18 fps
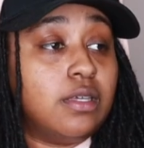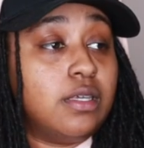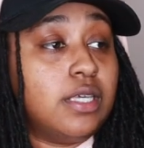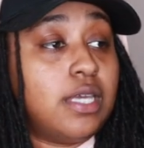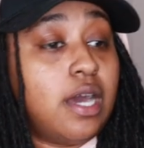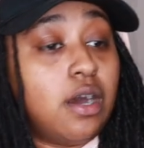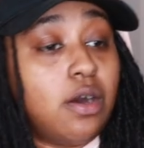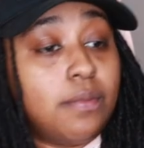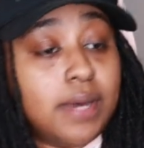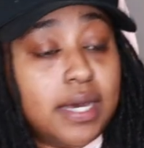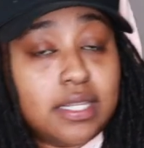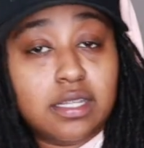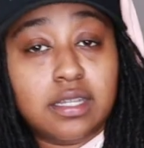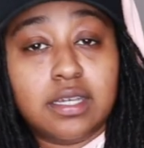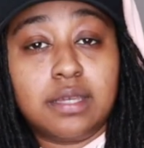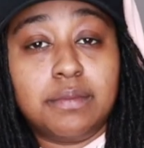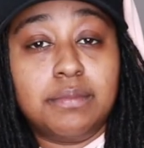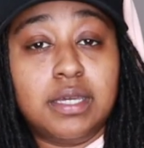y'all might
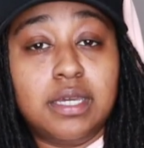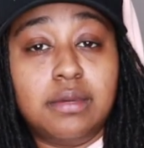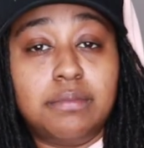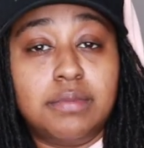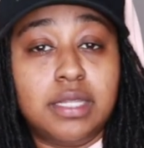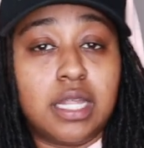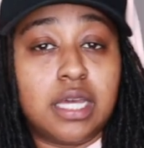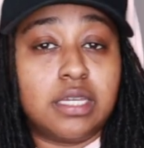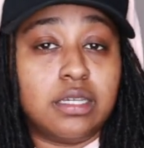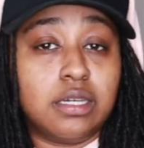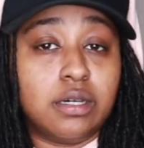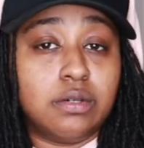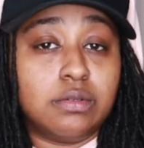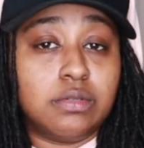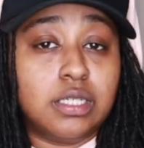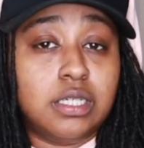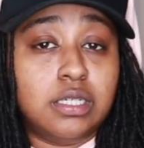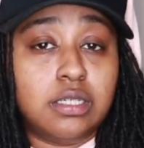look at me and be like,
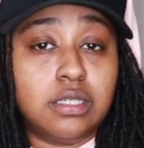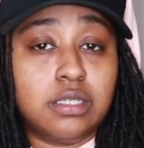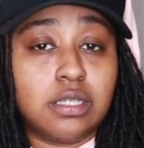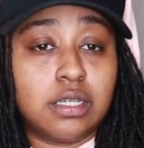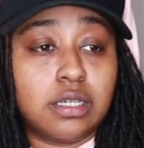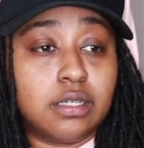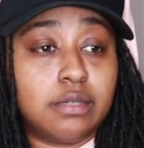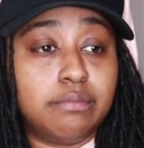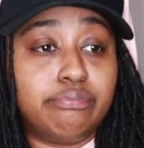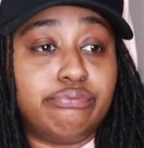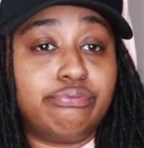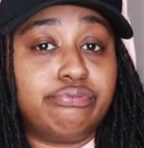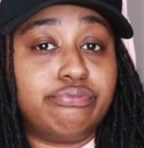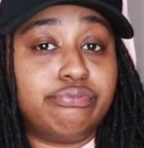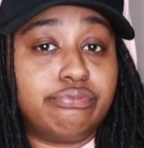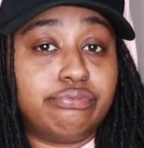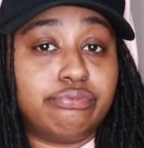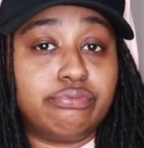"Yo, neat." Like
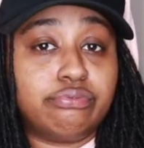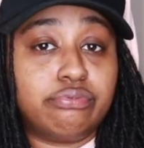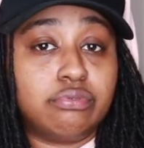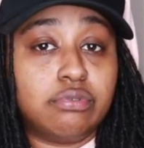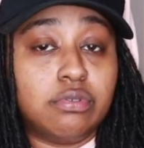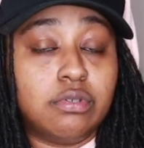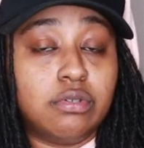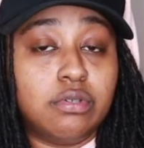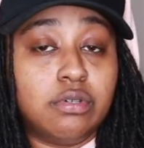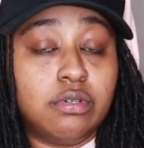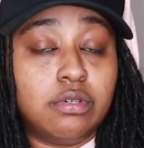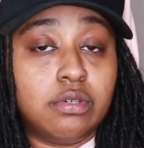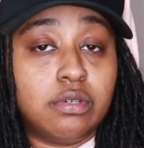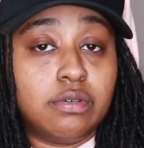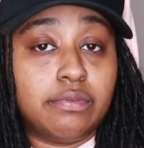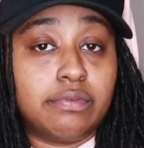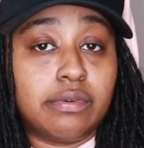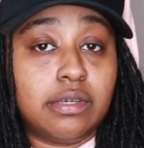psh,
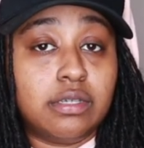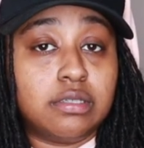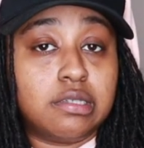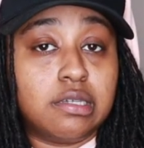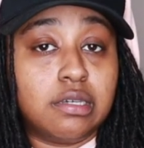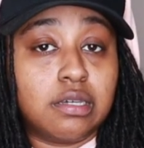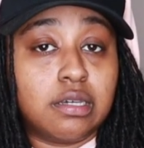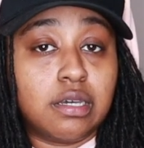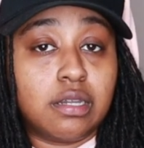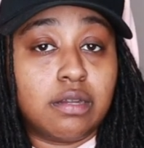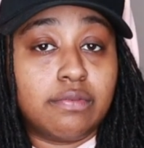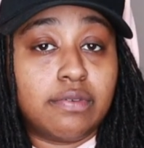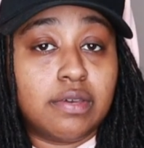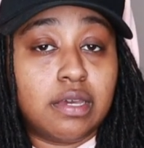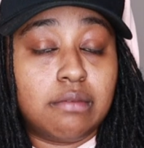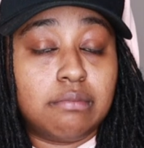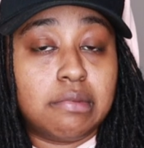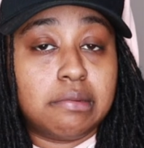face getting kind of
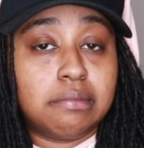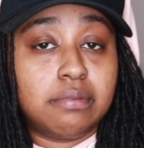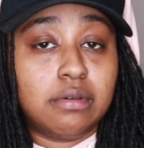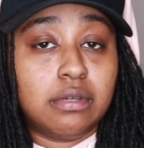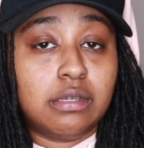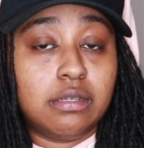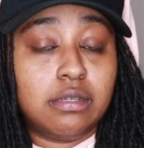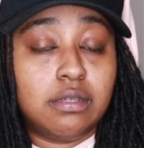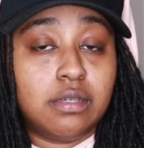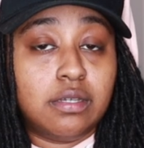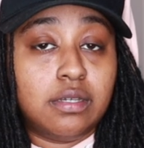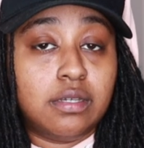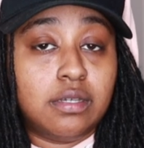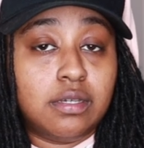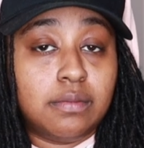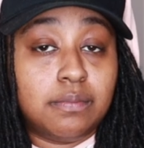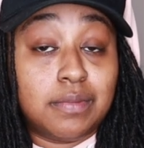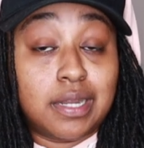fat, my boy.
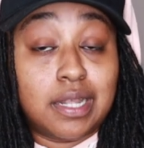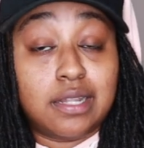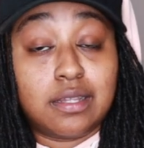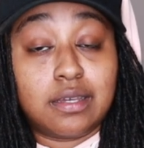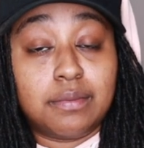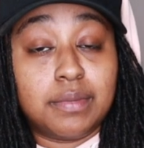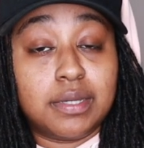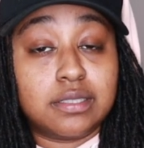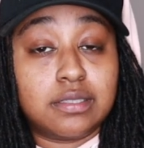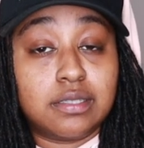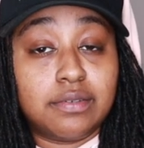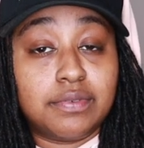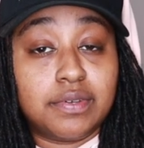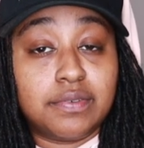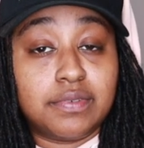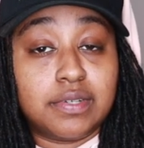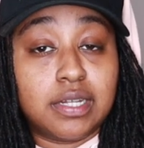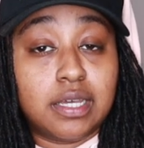But I look at myself
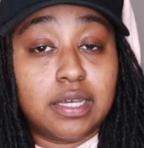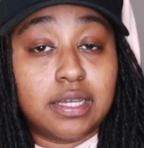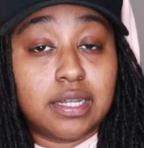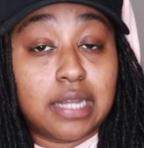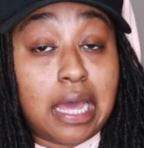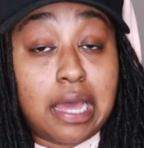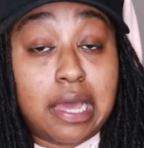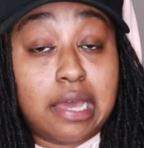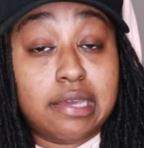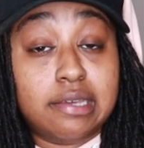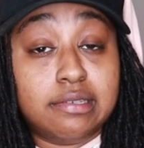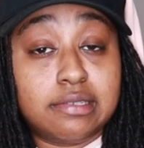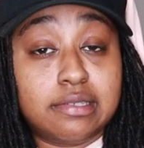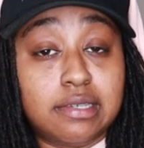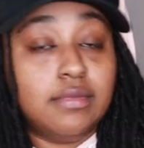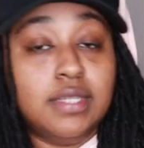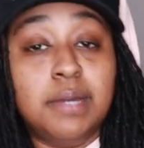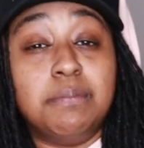every day and I ain't
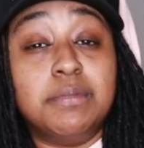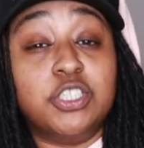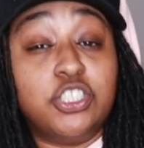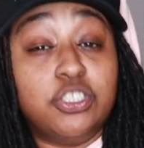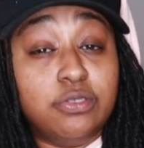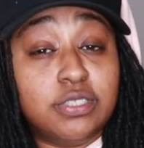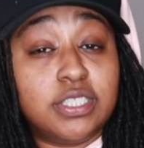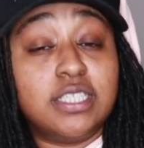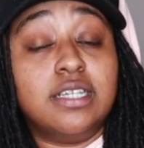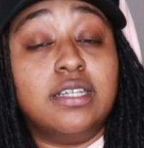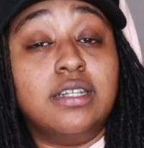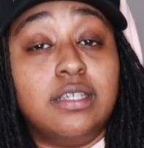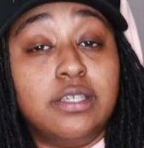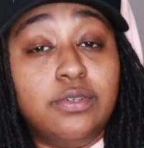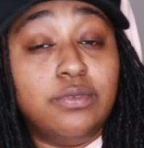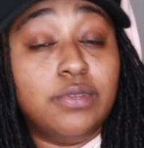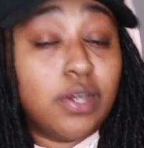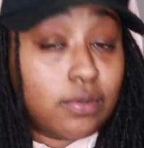seen. It. But you've seen
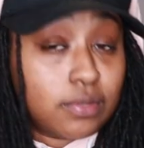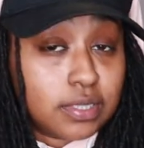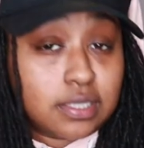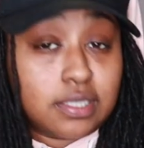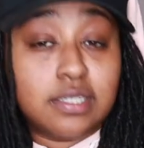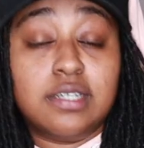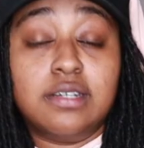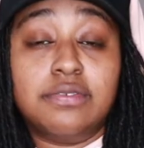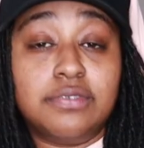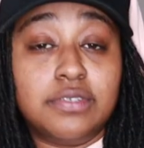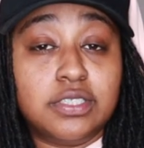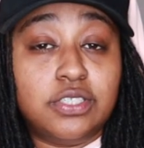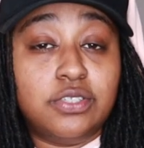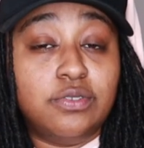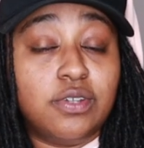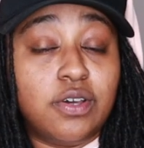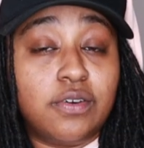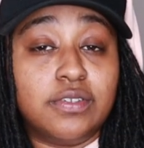it. You notice the difference.
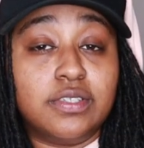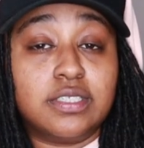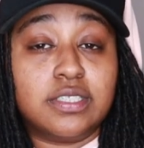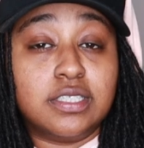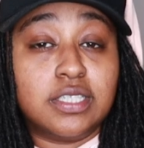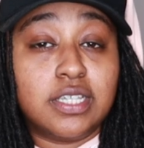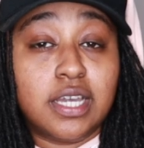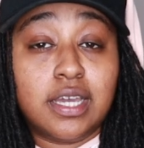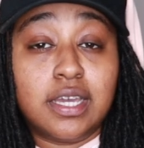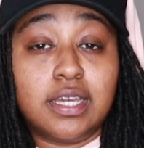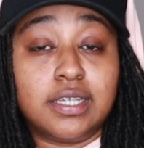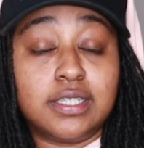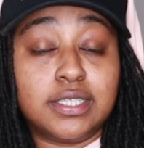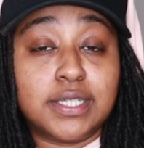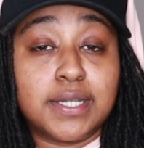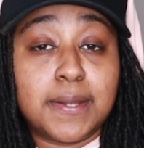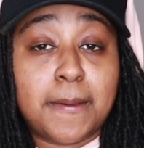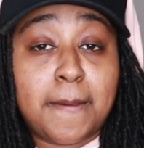You notice the
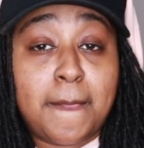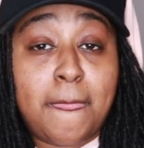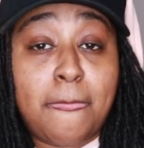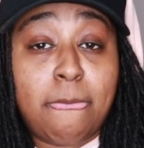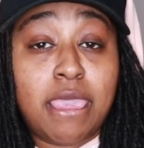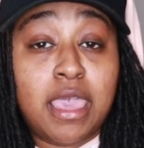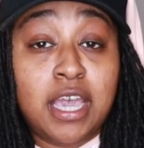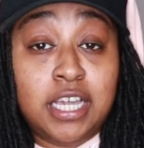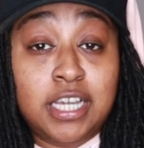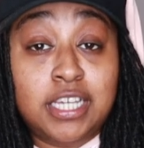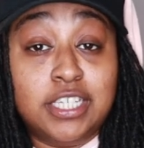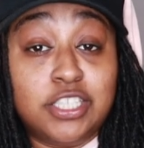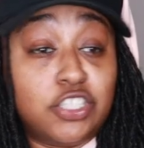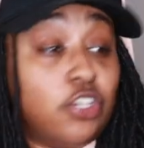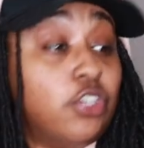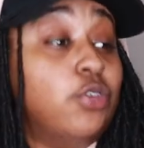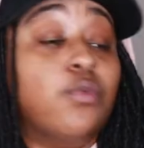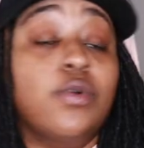change.
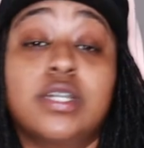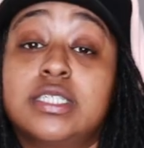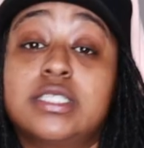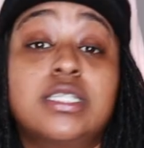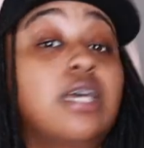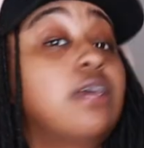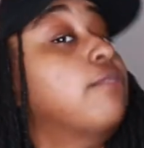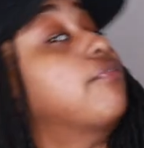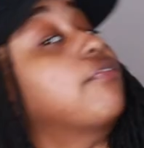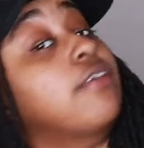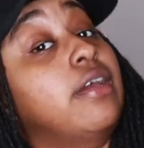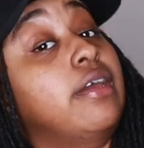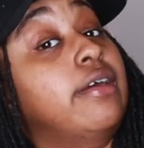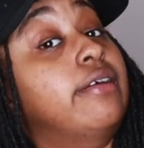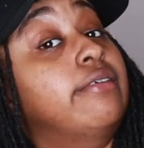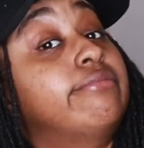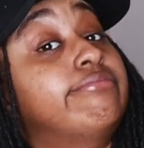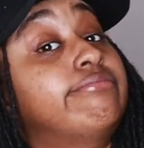So you want to say,
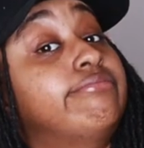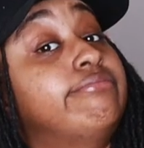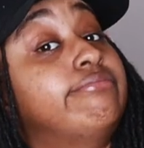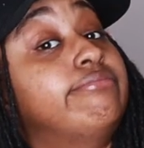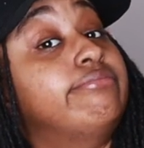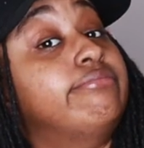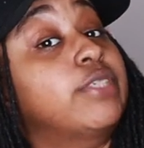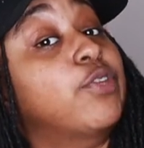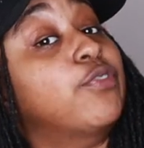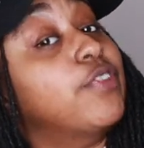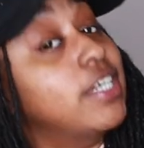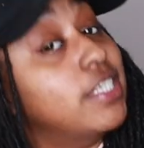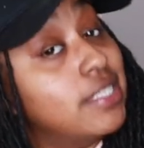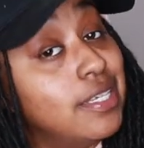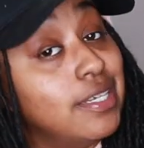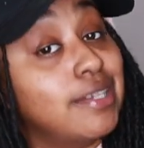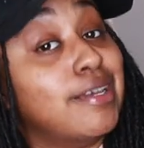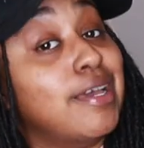friend, your
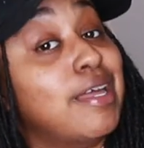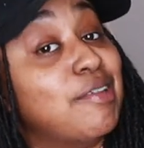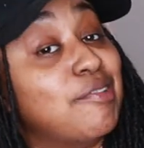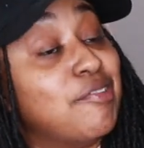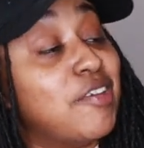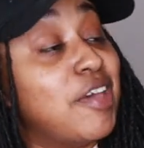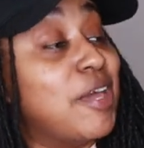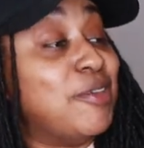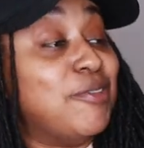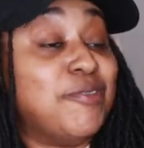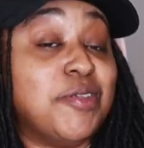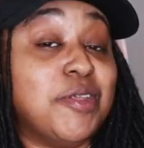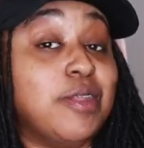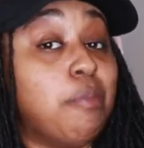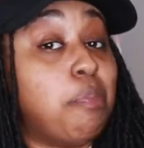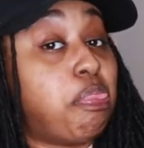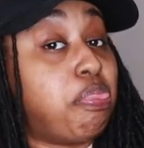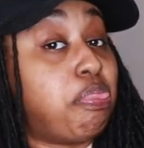face getting kind of fat. You
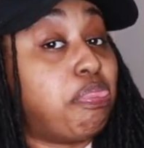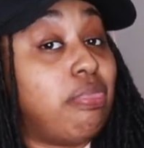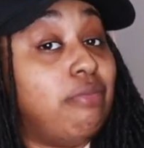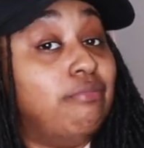need to,